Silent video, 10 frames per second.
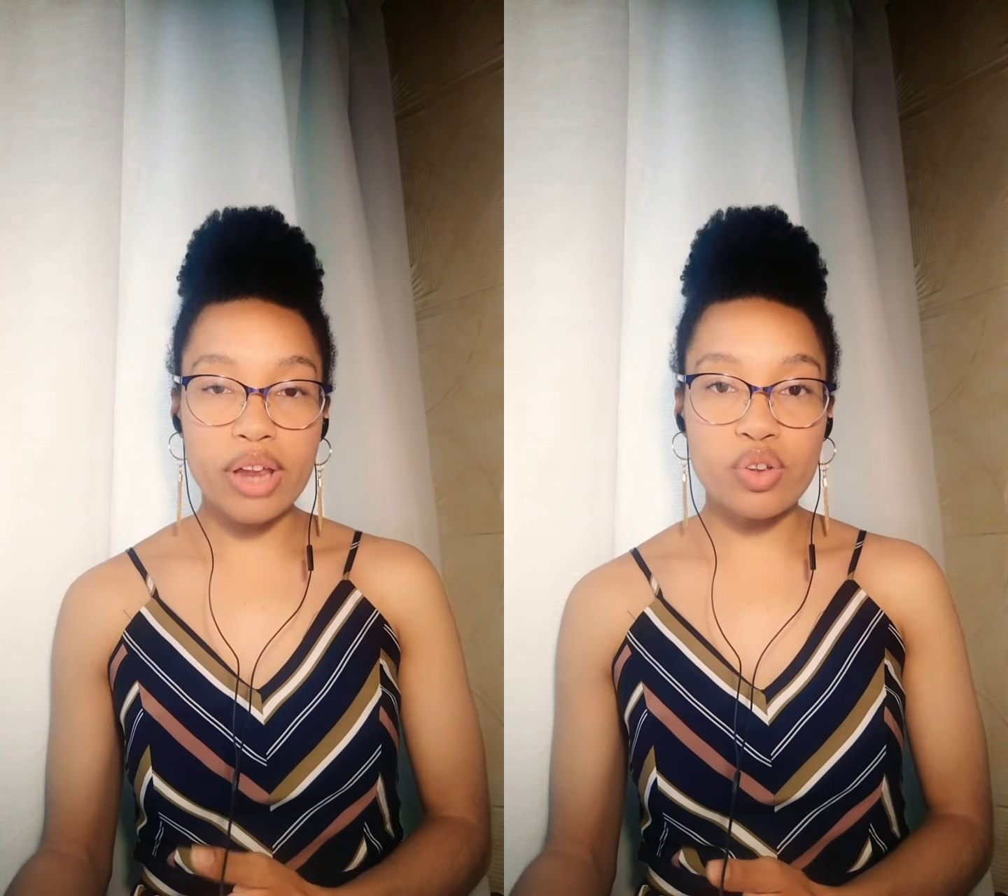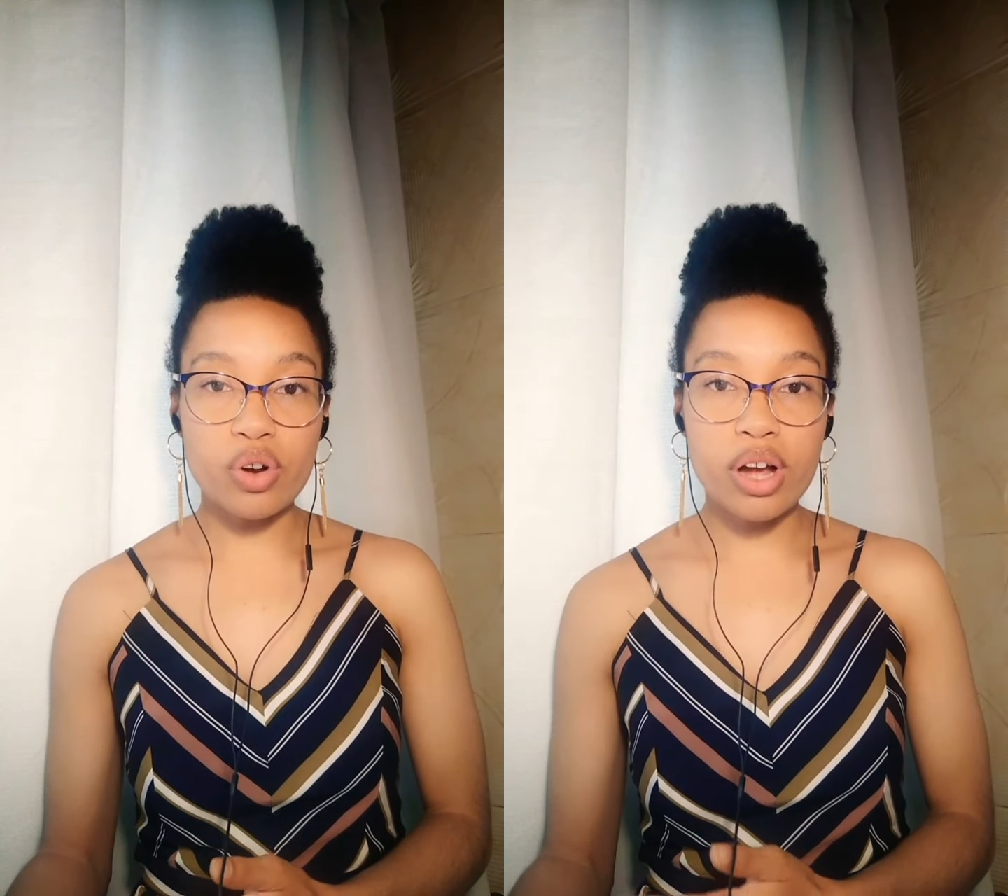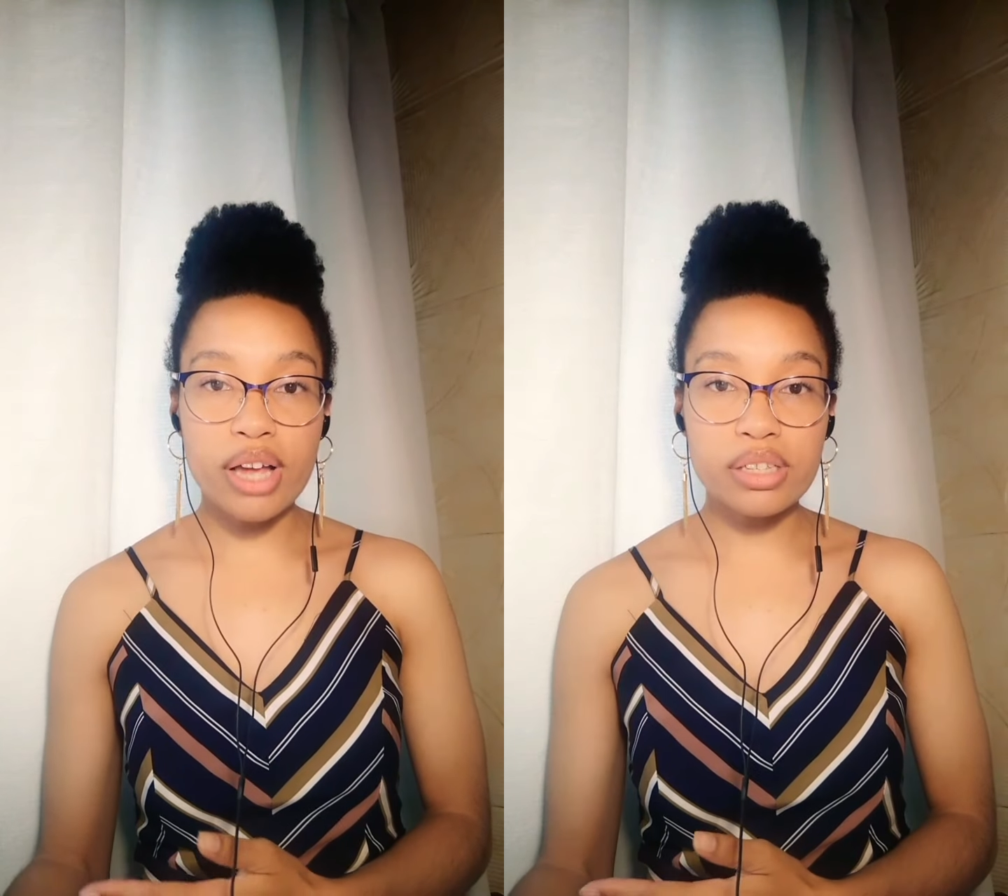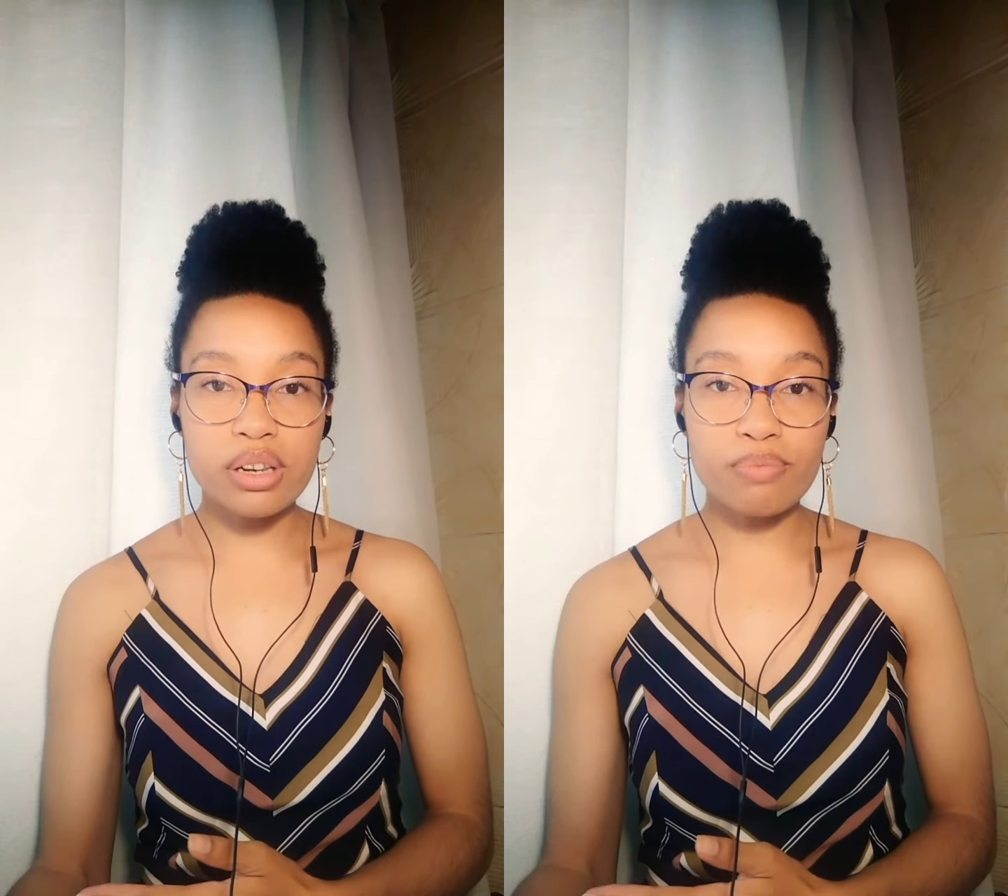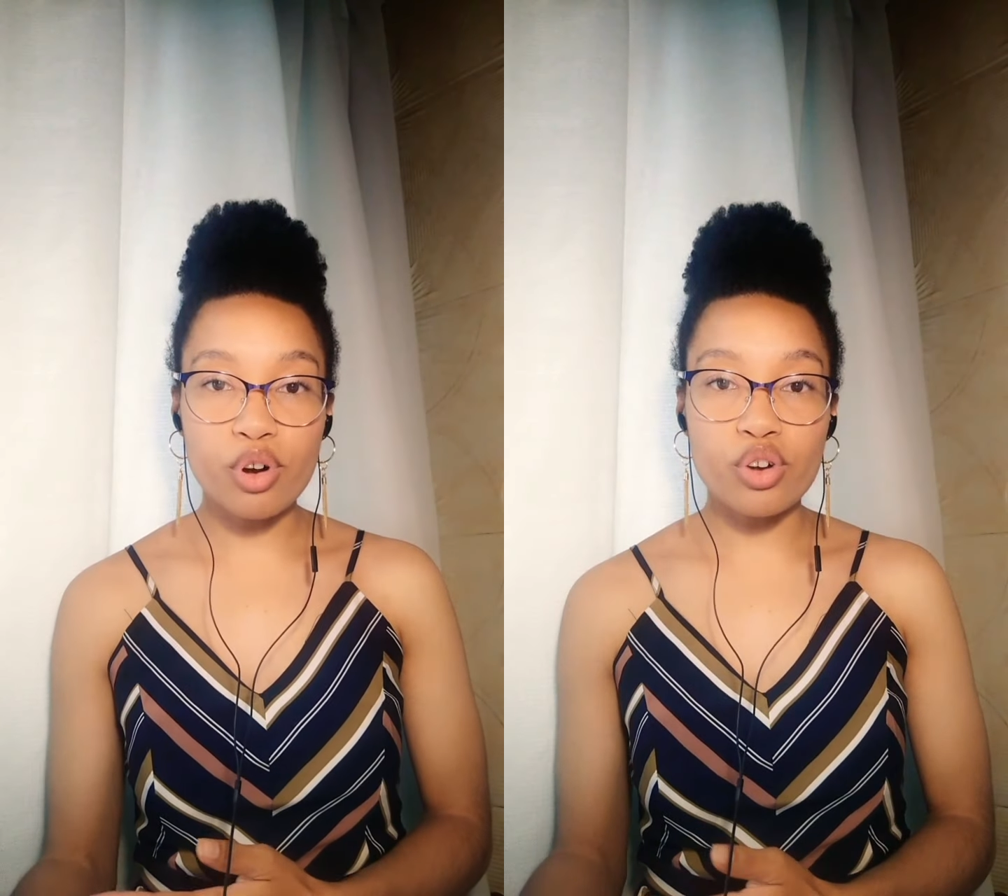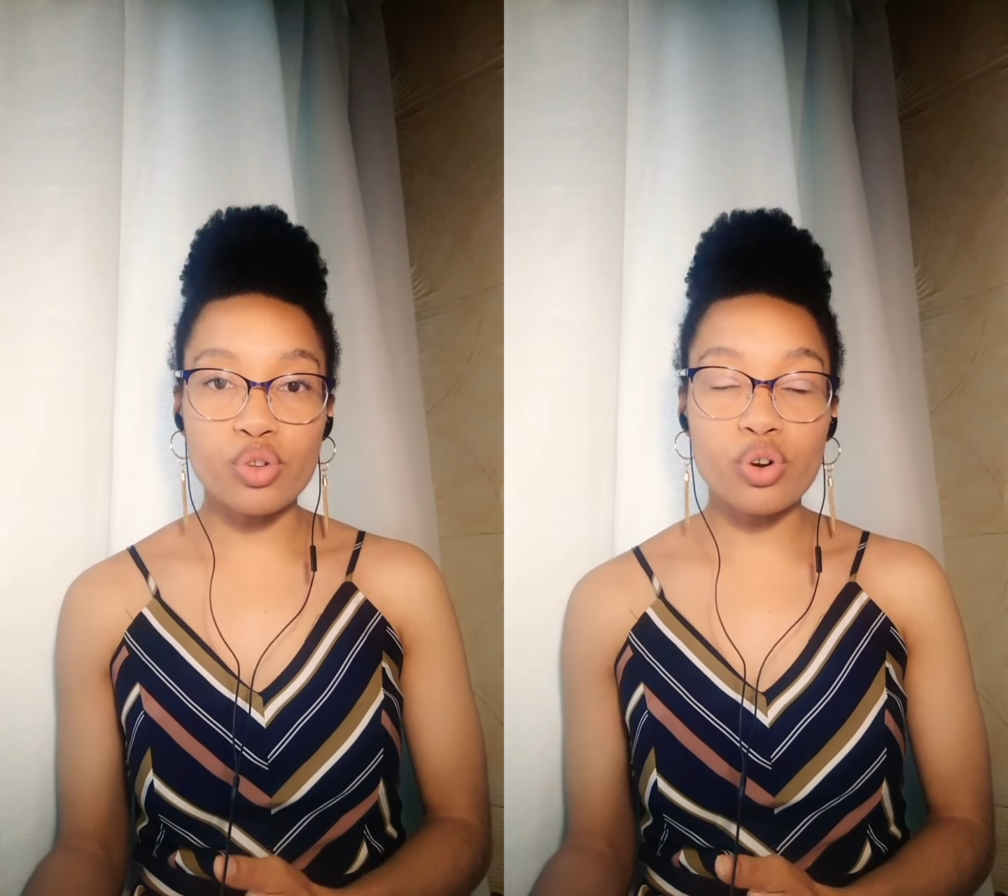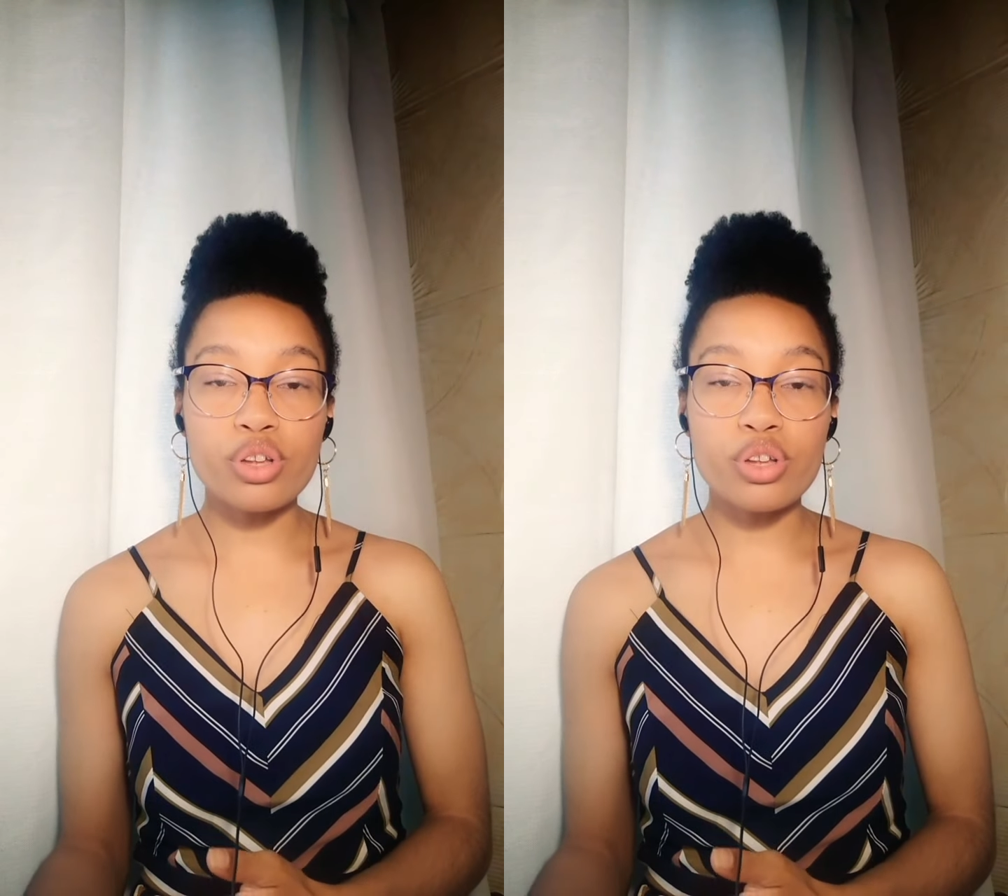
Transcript: and your customer or you